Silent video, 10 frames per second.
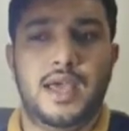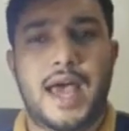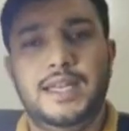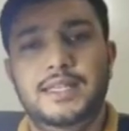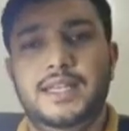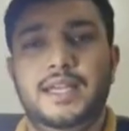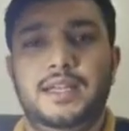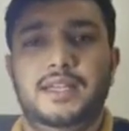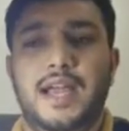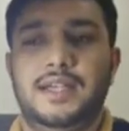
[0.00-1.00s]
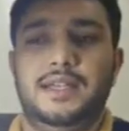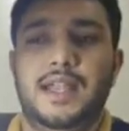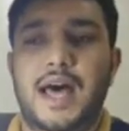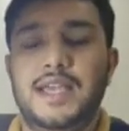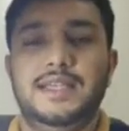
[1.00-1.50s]
anything that
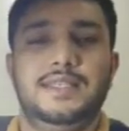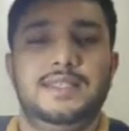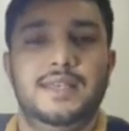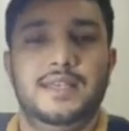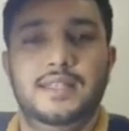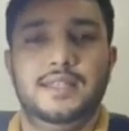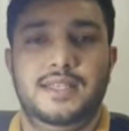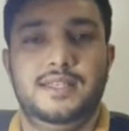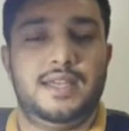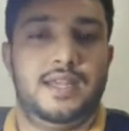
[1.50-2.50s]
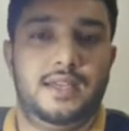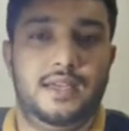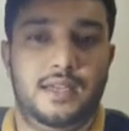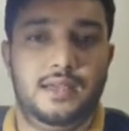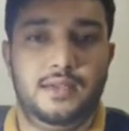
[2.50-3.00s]
lies in this
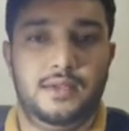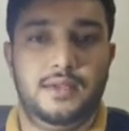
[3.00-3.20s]
category,